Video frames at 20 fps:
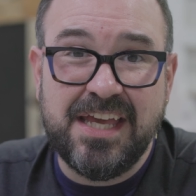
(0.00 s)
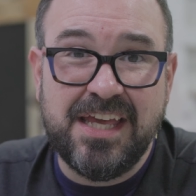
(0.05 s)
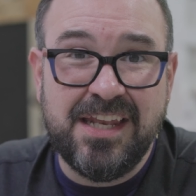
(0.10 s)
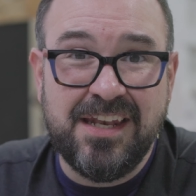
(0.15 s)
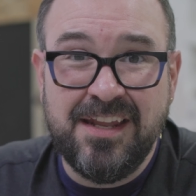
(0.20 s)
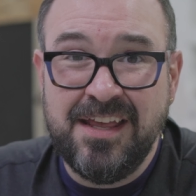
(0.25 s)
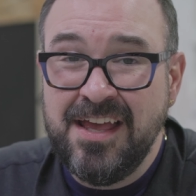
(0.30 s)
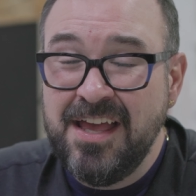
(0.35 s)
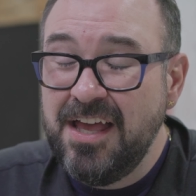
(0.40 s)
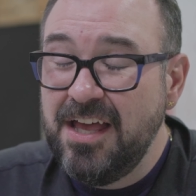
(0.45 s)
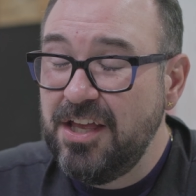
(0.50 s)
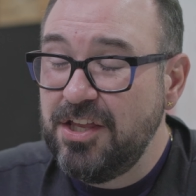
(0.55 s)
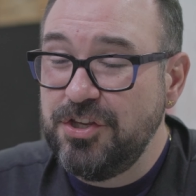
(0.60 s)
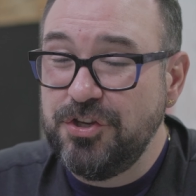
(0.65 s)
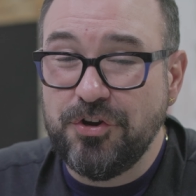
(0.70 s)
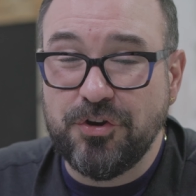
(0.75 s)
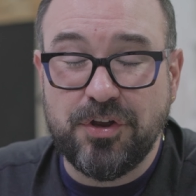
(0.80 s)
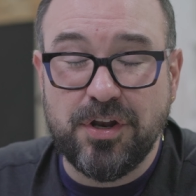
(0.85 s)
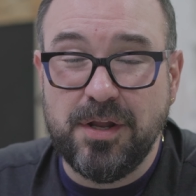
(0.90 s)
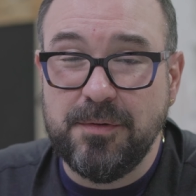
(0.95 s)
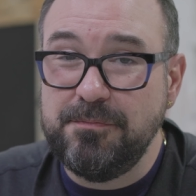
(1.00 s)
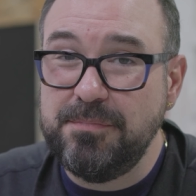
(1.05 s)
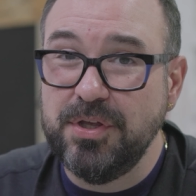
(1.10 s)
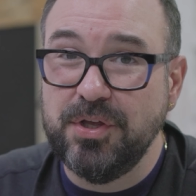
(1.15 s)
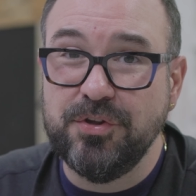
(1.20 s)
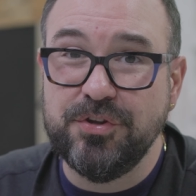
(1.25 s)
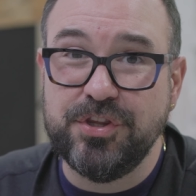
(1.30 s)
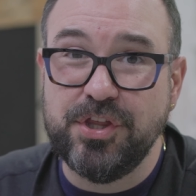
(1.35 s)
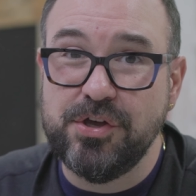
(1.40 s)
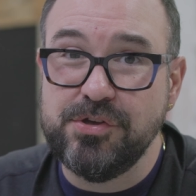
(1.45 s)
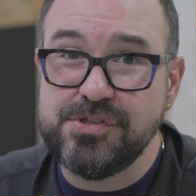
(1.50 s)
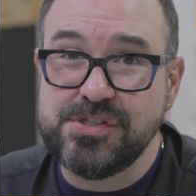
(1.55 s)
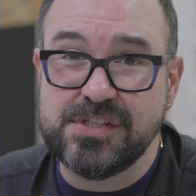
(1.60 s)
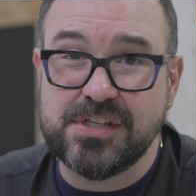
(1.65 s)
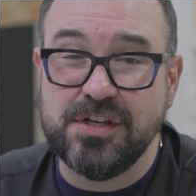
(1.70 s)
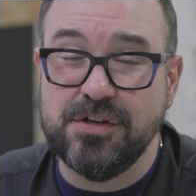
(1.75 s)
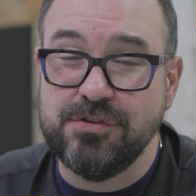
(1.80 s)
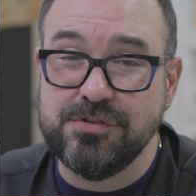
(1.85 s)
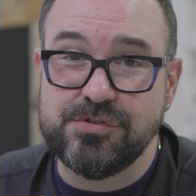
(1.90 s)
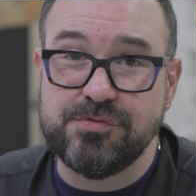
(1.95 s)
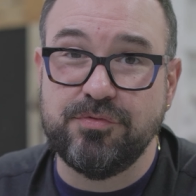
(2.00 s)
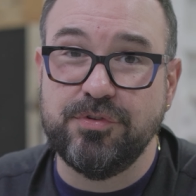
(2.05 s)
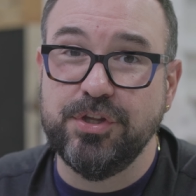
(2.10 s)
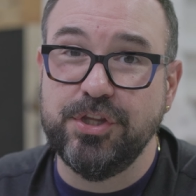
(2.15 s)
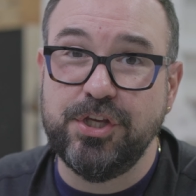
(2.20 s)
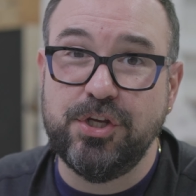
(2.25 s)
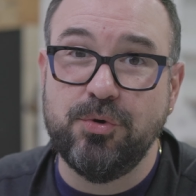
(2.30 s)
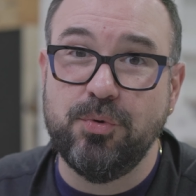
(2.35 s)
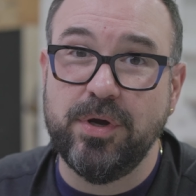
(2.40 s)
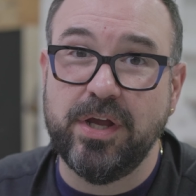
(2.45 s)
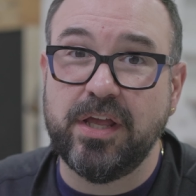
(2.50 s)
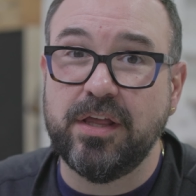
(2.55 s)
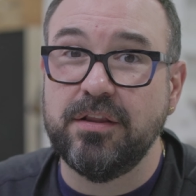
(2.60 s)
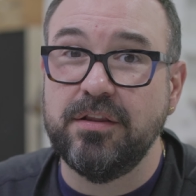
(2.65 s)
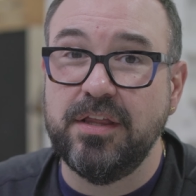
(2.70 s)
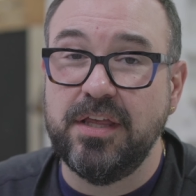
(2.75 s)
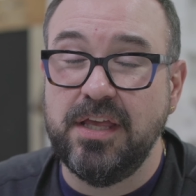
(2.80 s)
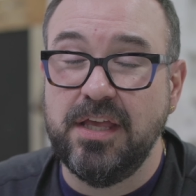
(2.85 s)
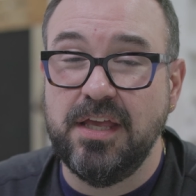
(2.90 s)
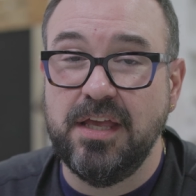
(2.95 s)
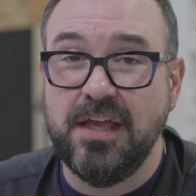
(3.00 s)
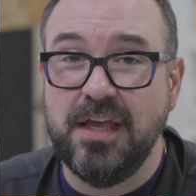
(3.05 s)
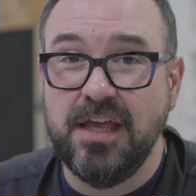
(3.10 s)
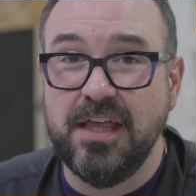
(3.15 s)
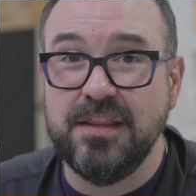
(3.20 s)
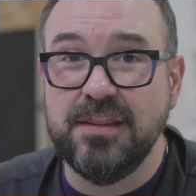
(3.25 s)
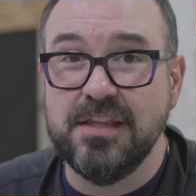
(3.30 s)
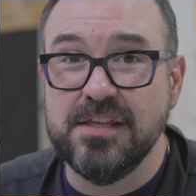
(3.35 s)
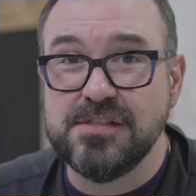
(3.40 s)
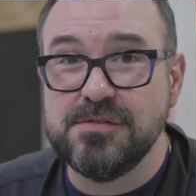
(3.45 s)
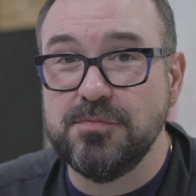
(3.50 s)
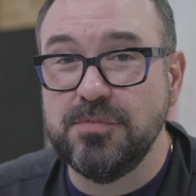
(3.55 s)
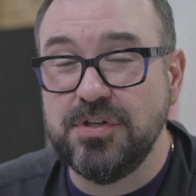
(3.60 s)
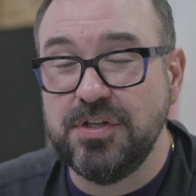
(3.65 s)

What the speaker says: in, you're gonna build those skills really quickly in this